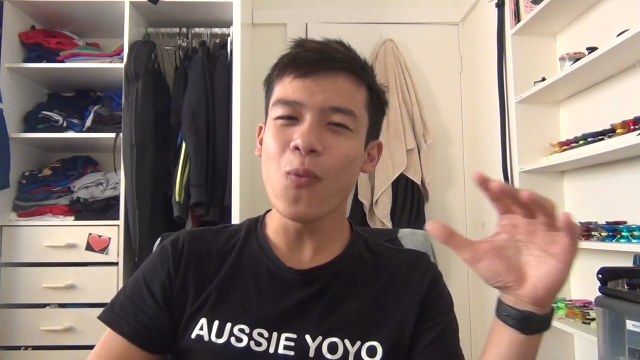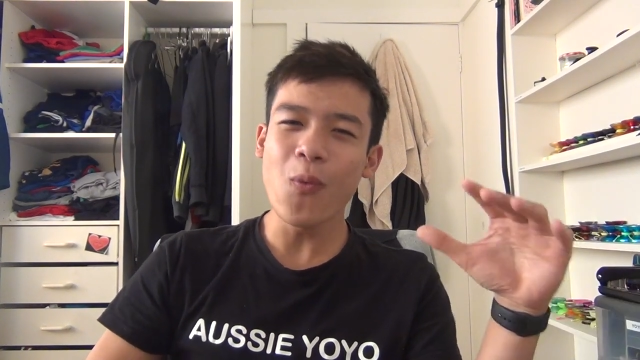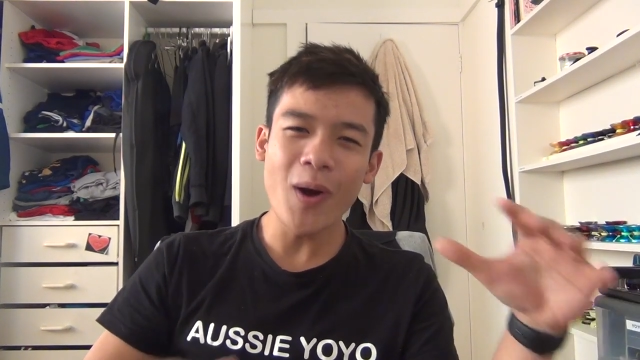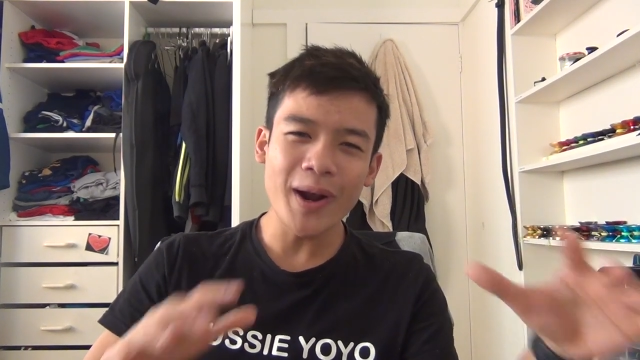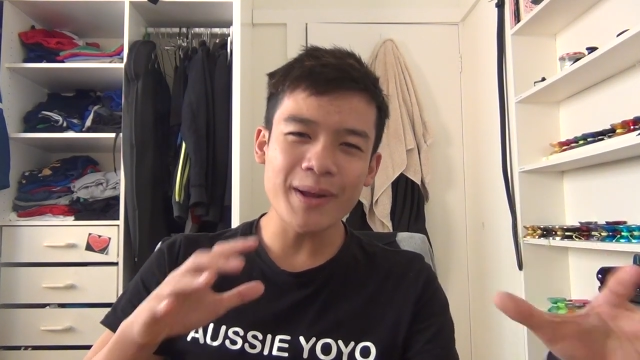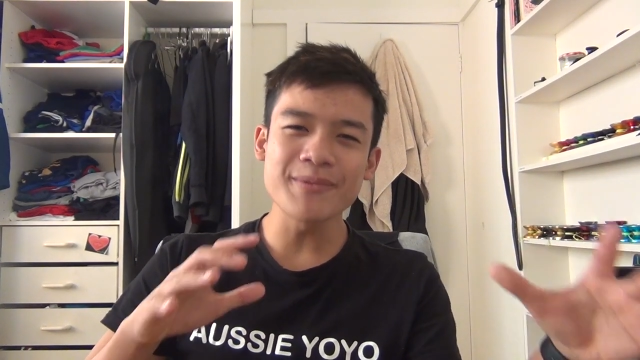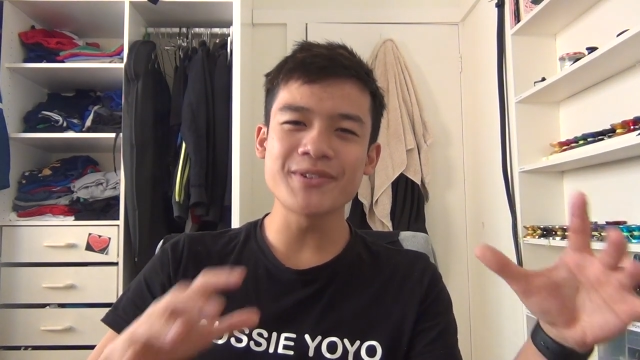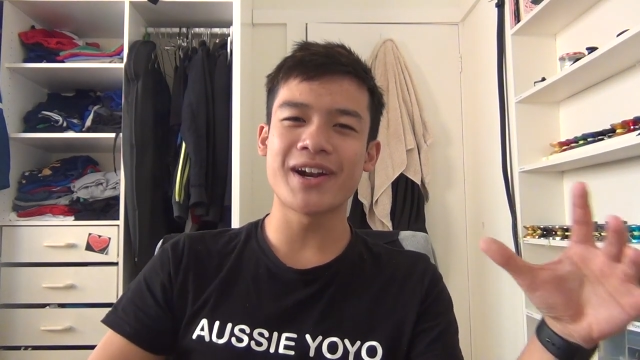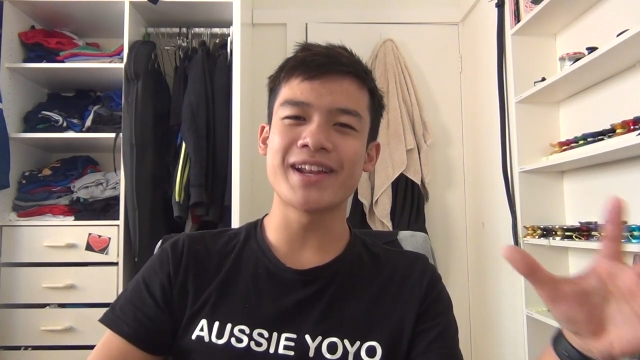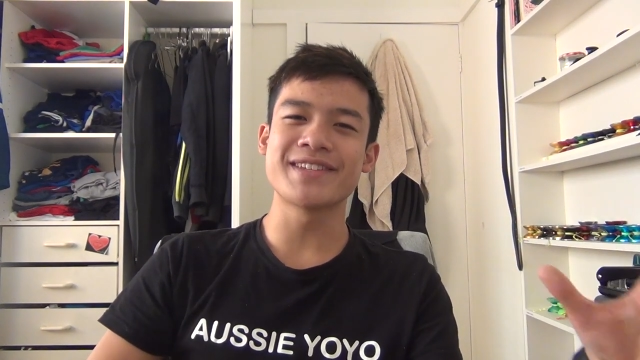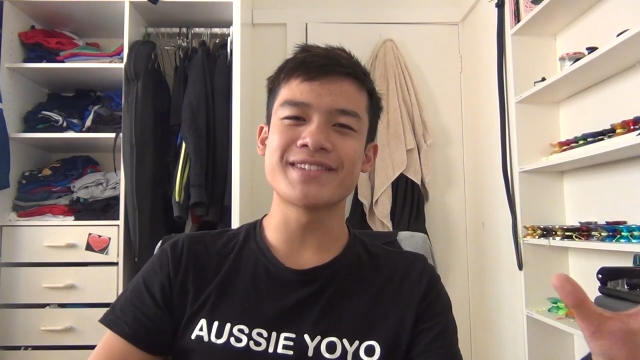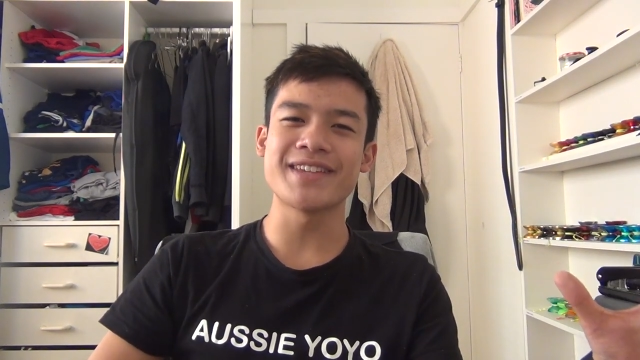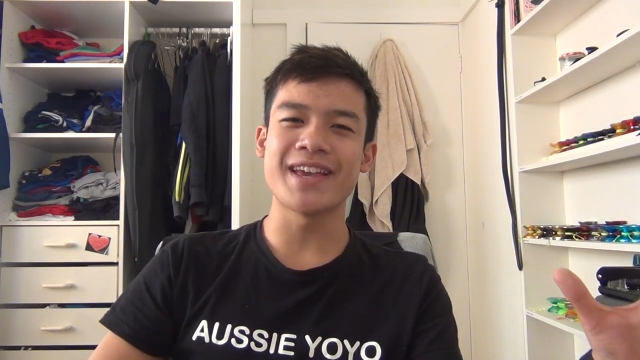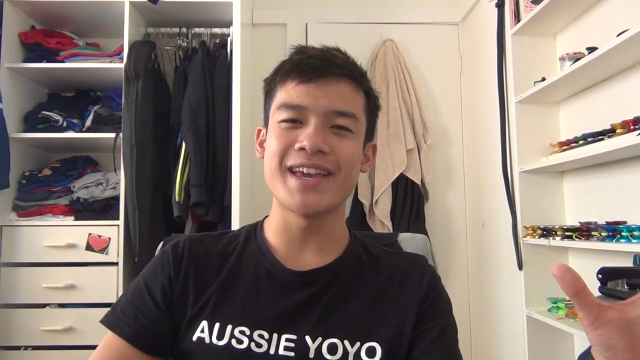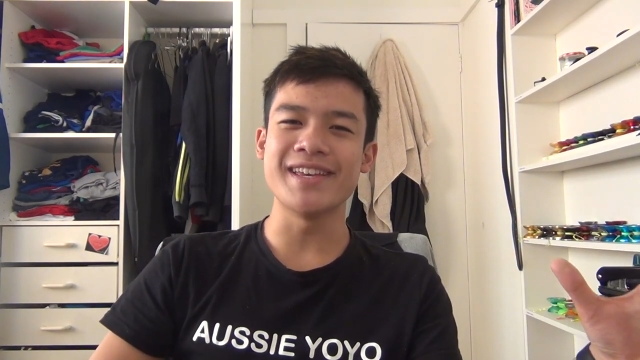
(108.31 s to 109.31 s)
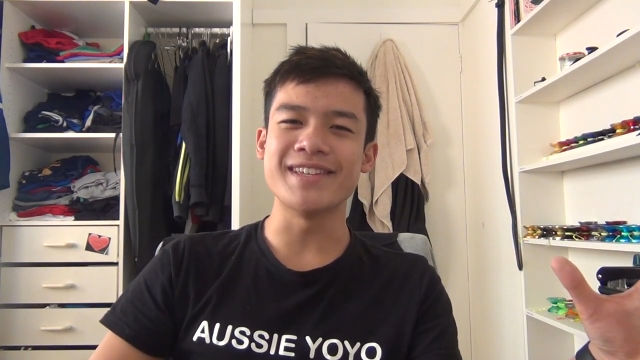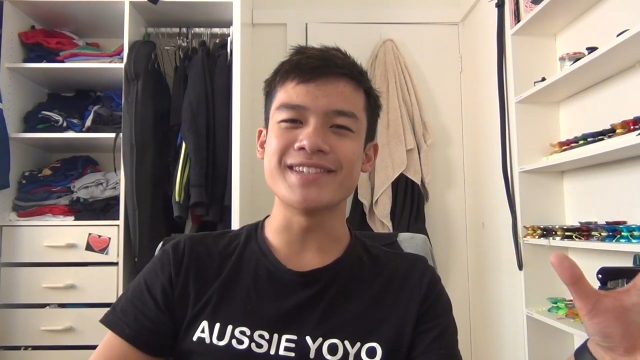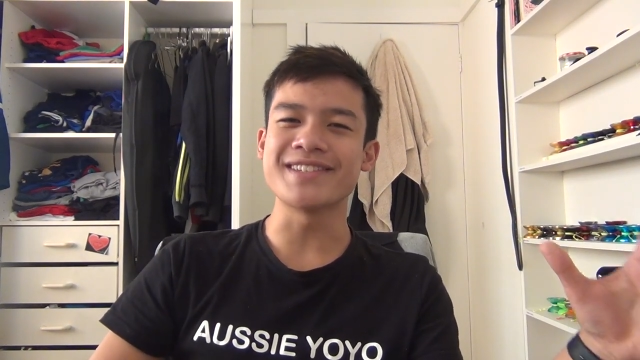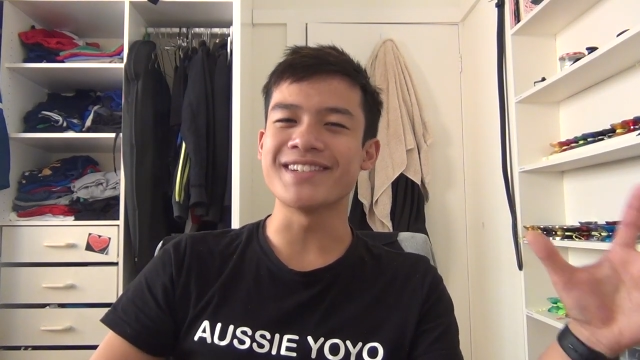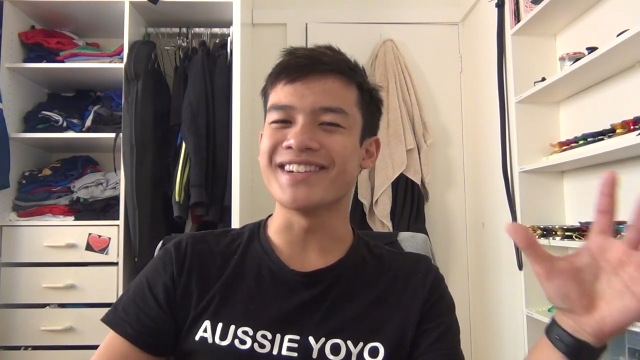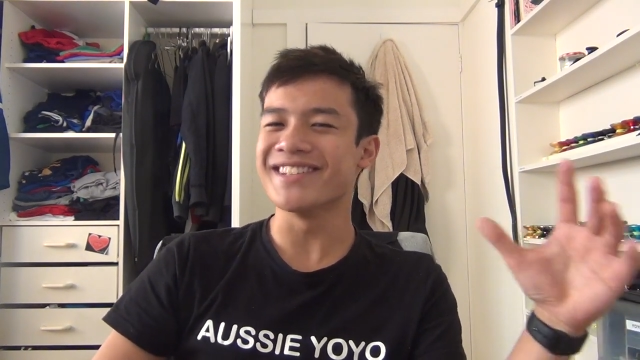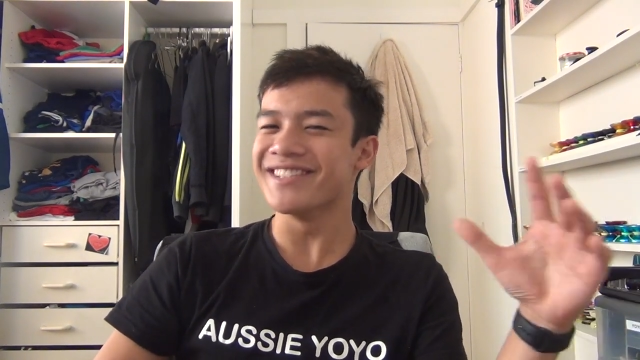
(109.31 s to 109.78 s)
what I'm trying to say
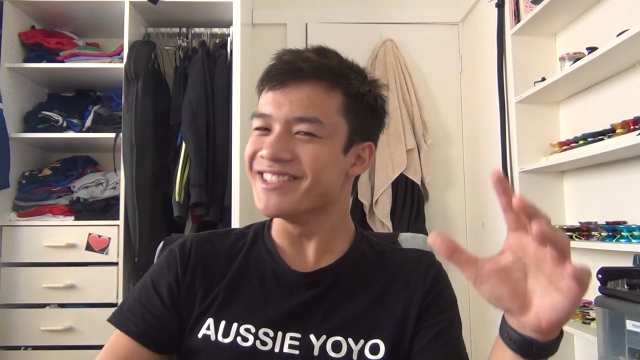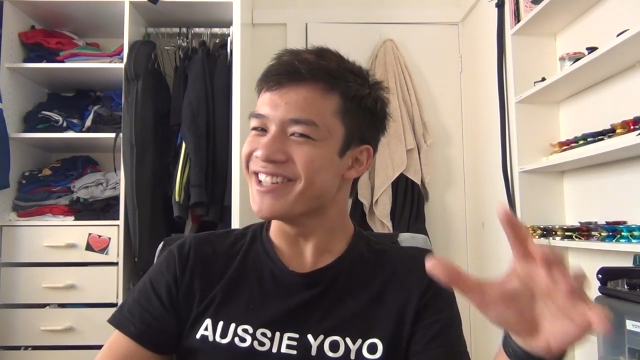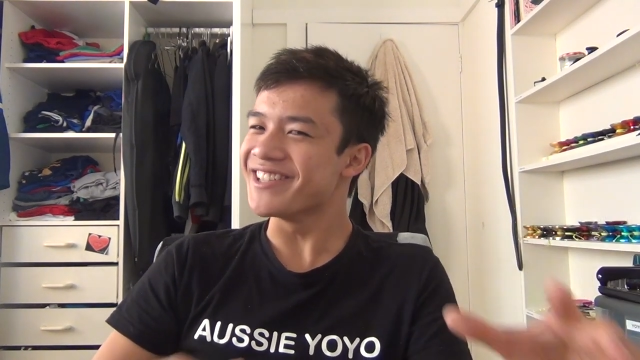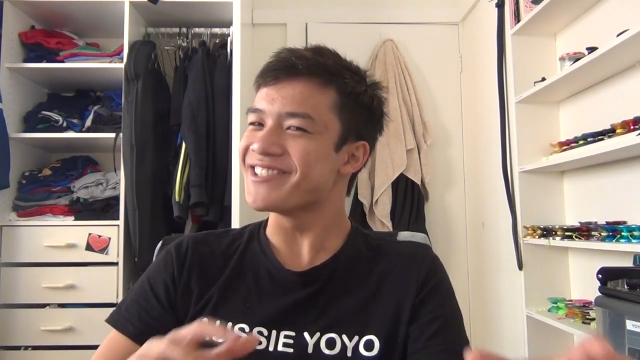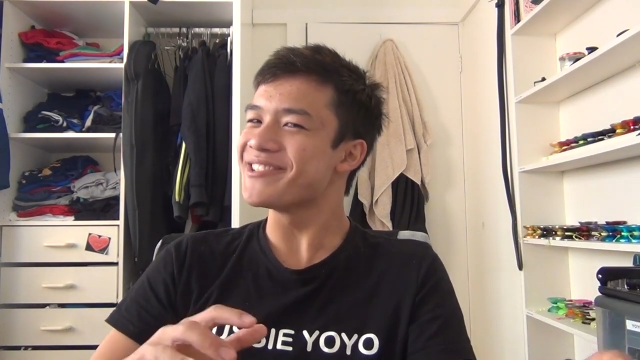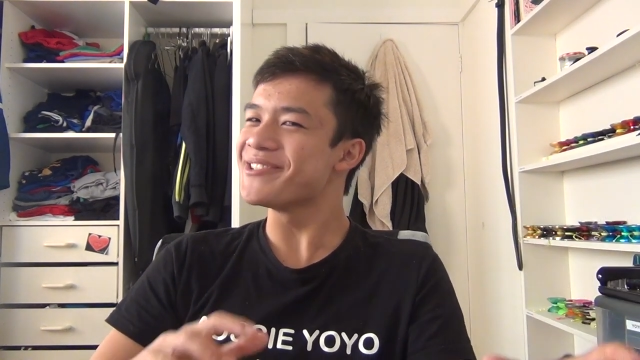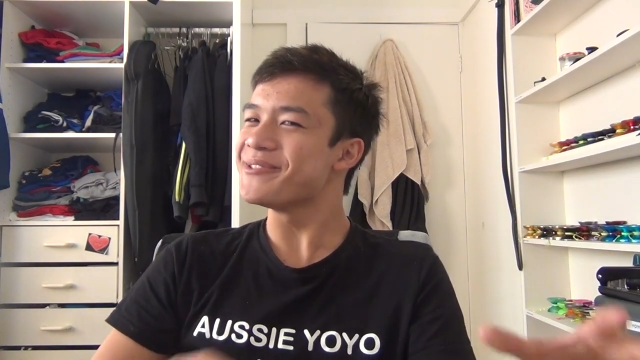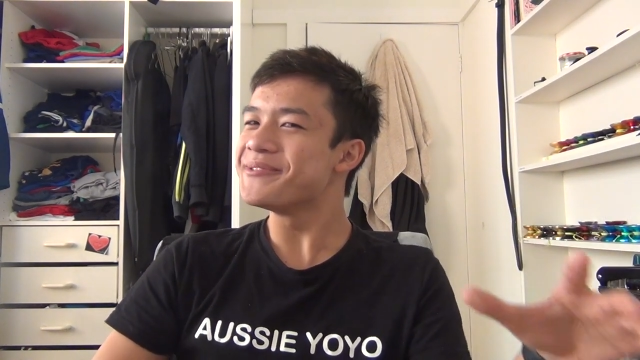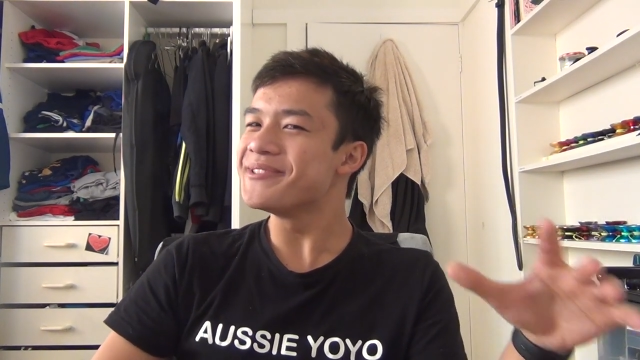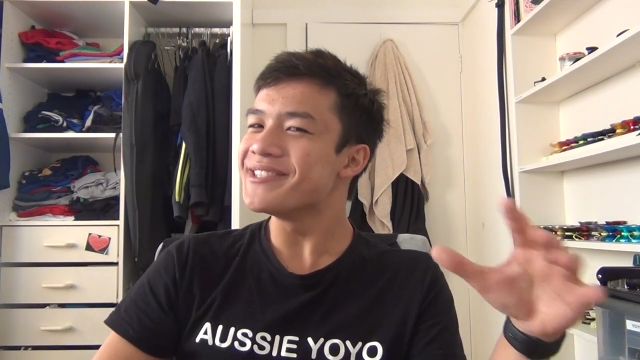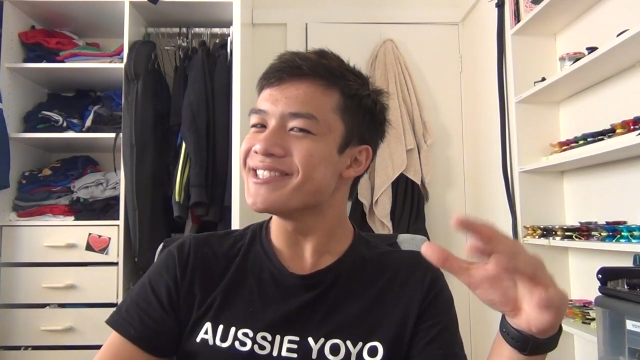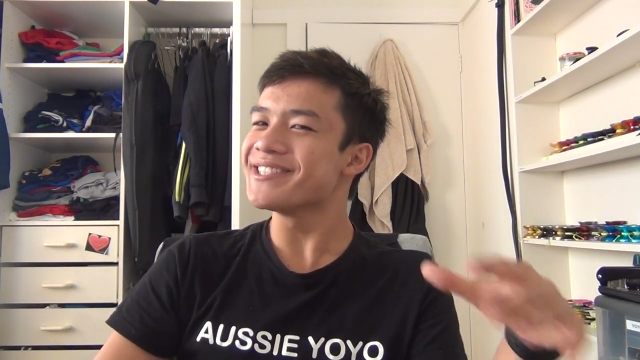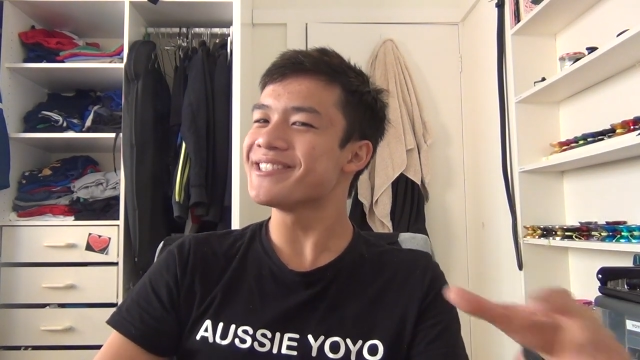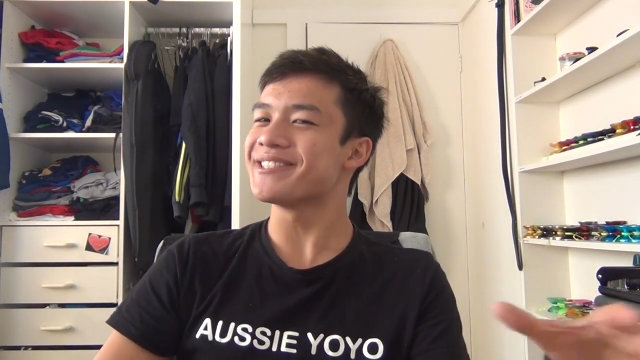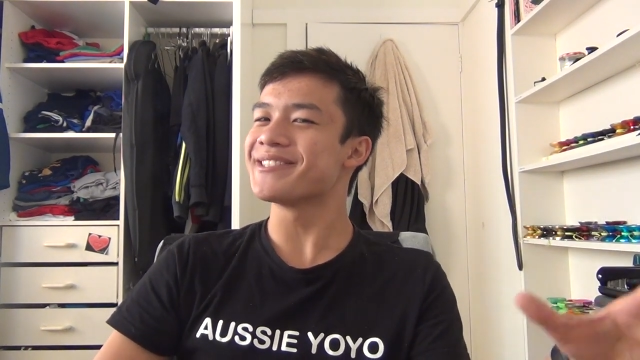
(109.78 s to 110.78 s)
is unless you're willing